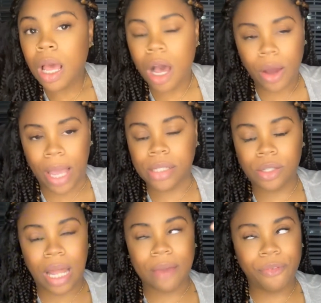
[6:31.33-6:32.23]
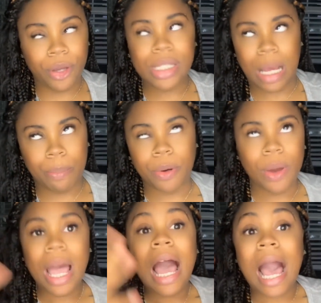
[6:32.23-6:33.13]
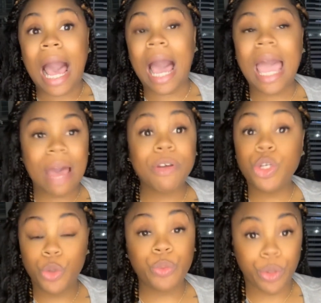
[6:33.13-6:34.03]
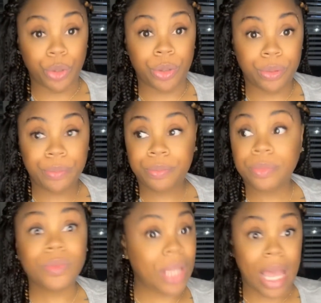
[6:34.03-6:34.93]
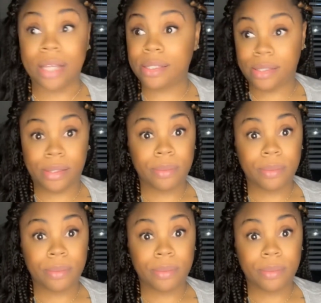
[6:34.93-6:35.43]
Okay, so like, for example, I have a new rule. Guess.